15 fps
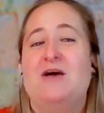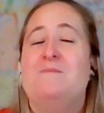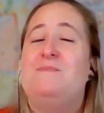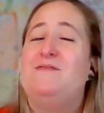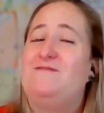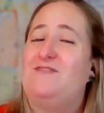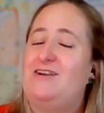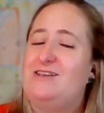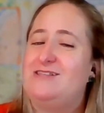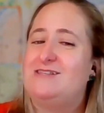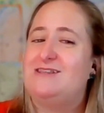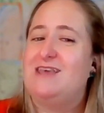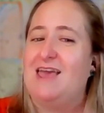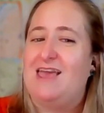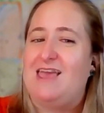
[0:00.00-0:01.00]
But first,
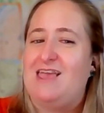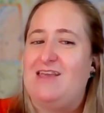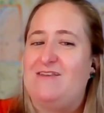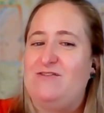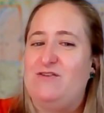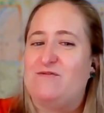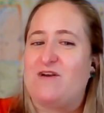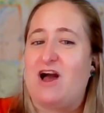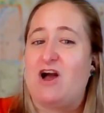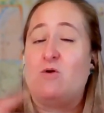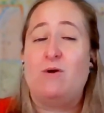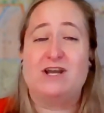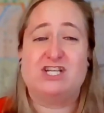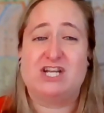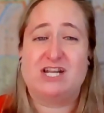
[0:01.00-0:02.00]
if you've got
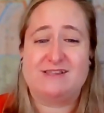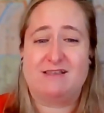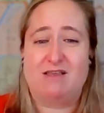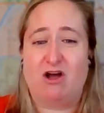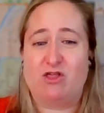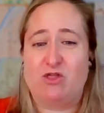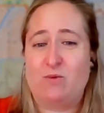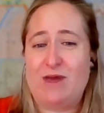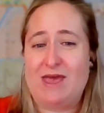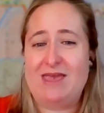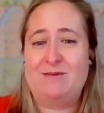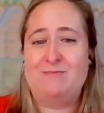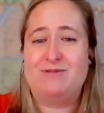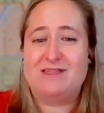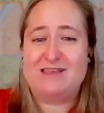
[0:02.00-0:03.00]
questions along the
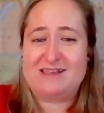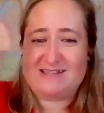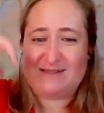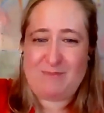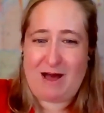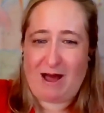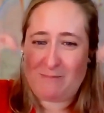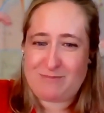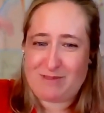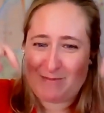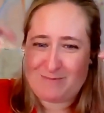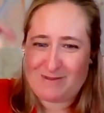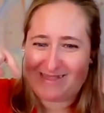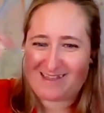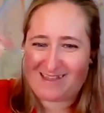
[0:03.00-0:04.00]
way, please pop
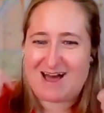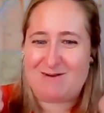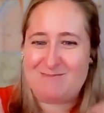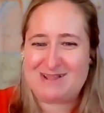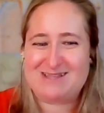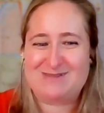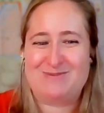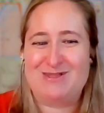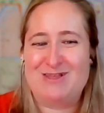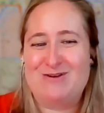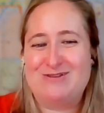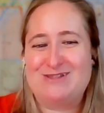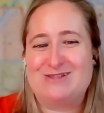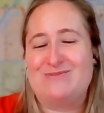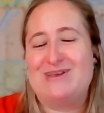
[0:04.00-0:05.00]
them in the comments below
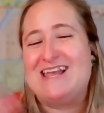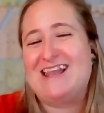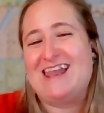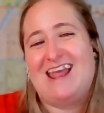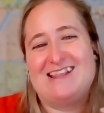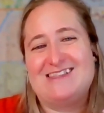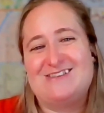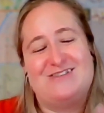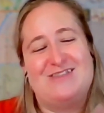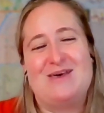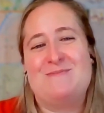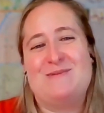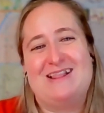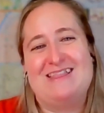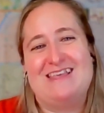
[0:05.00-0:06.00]
so we can answer
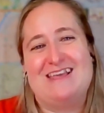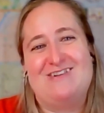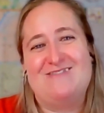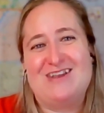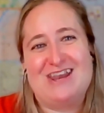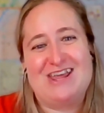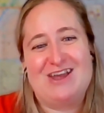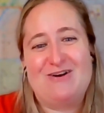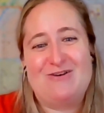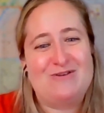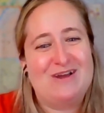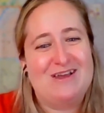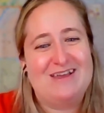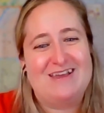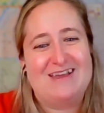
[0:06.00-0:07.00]
them in a later video.
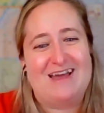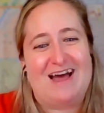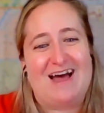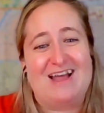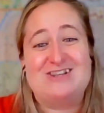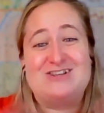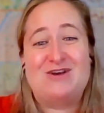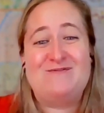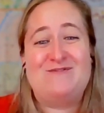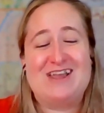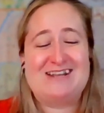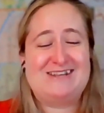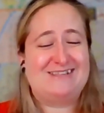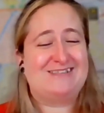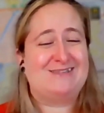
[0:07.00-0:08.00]
Don't
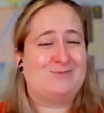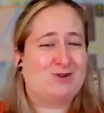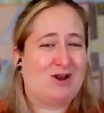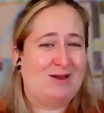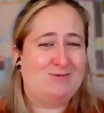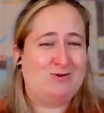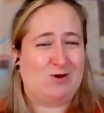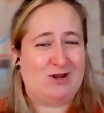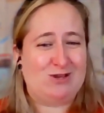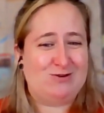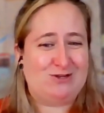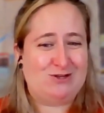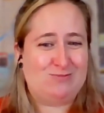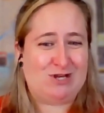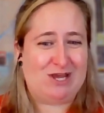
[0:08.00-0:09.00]
forget to subscribe to our
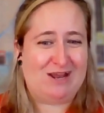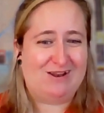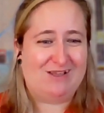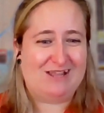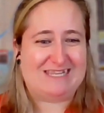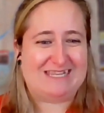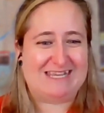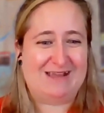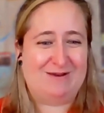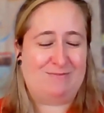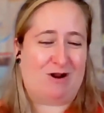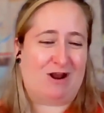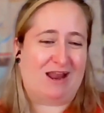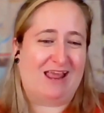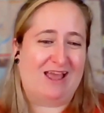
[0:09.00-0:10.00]
YouTube channel to get
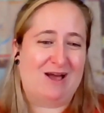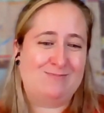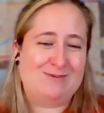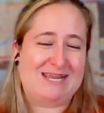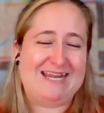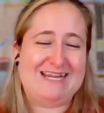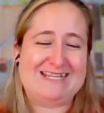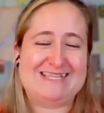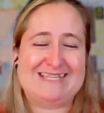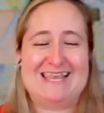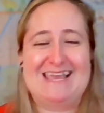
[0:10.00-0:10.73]
bargaining updates.